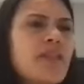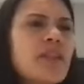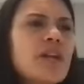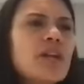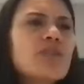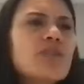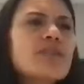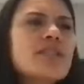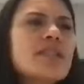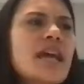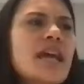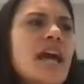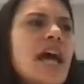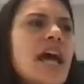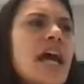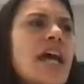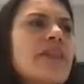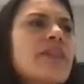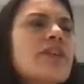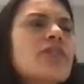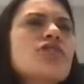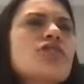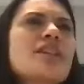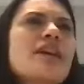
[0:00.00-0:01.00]
there's
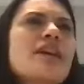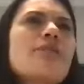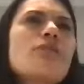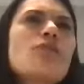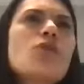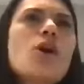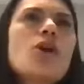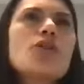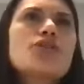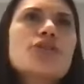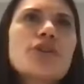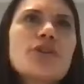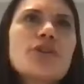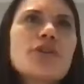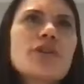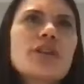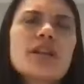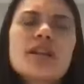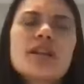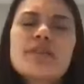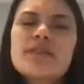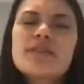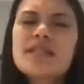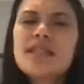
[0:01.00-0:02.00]
there's several
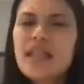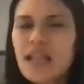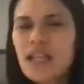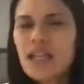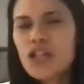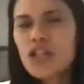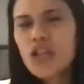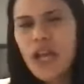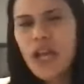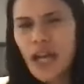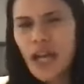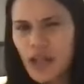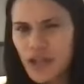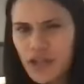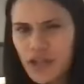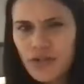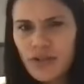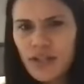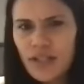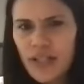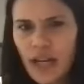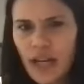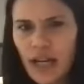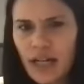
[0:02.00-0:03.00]
alternatives to each
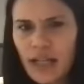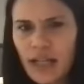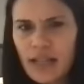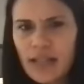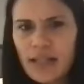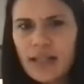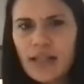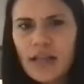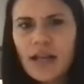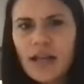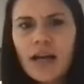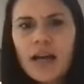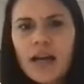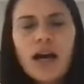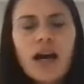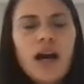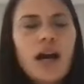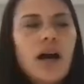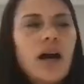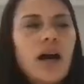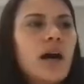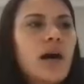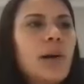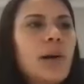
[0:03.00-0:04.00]
exercise.
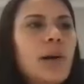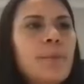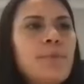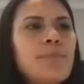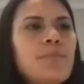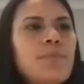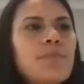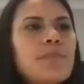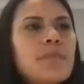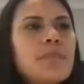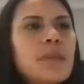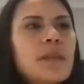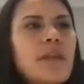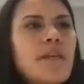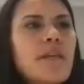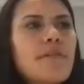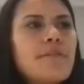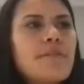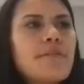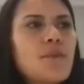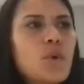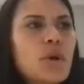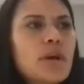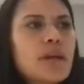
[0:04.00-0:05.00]
Um,
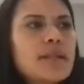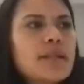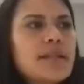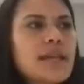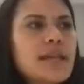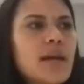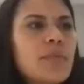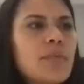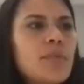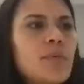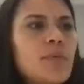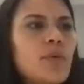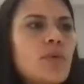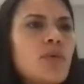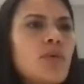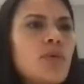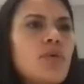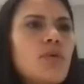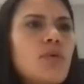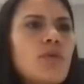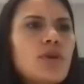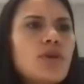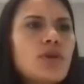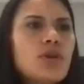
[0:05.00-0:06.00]
for
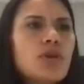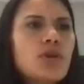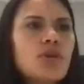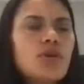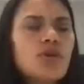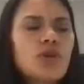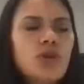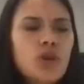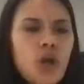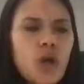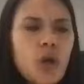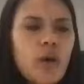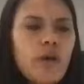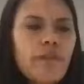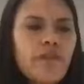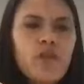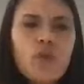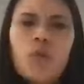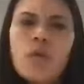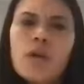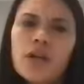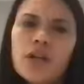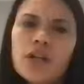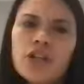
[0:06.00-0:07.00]
example, if
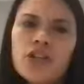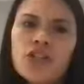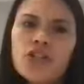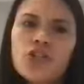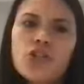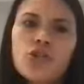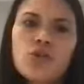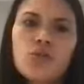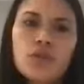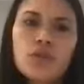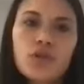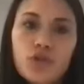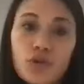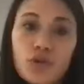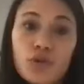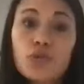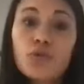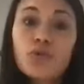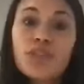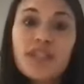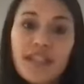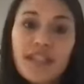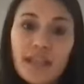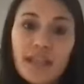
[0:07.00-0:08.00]
you want to just do a
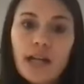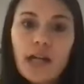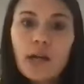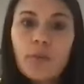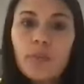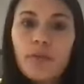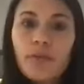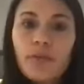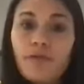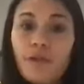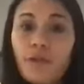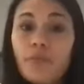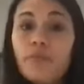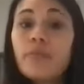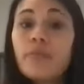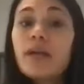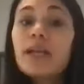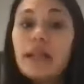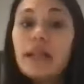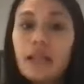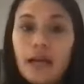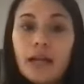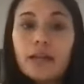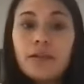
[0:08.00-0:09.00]
true sit up from
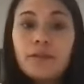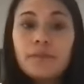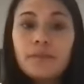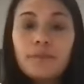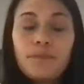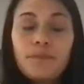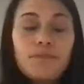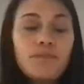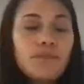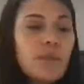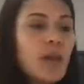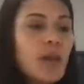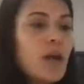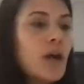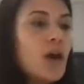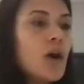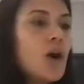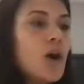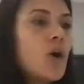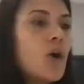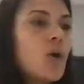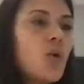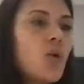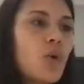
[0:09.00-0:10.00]
midline,
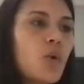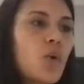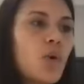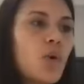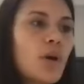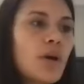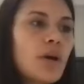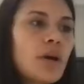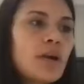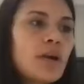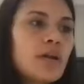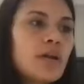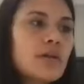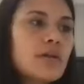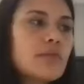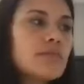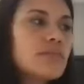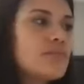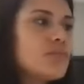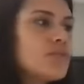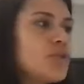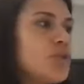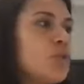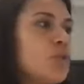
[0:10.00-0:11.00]
or
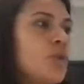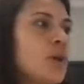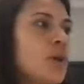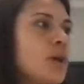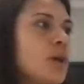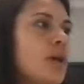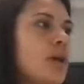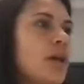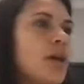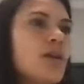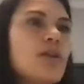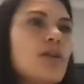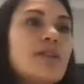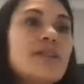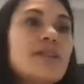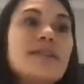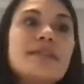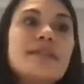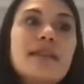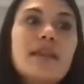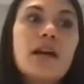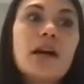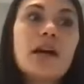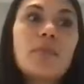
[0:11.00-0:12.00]
you could
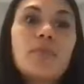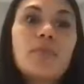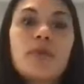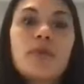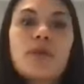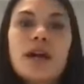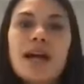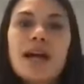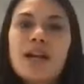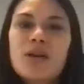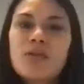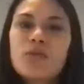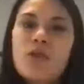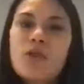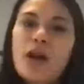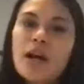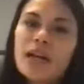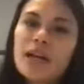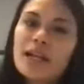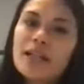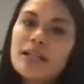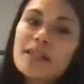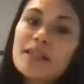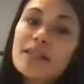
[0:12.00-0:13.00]
sit up kind of
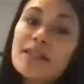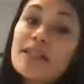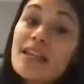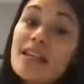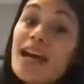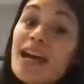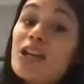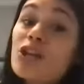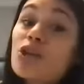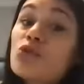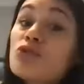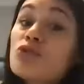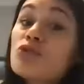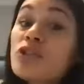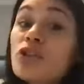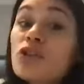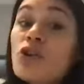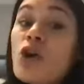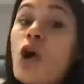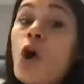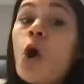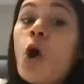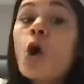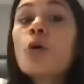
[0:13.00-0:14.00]
rocking to the side using
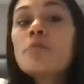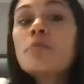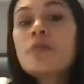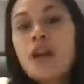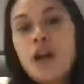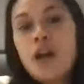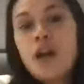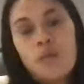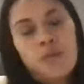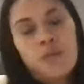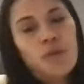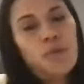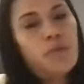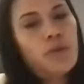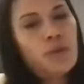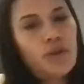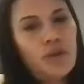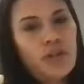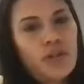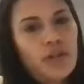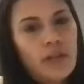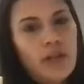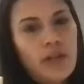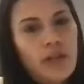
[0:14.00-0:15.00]
your arm to help you
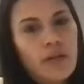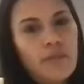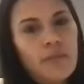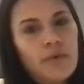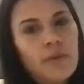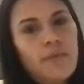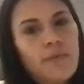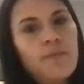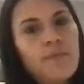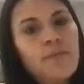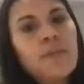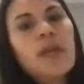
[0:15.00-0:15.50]
push sit up.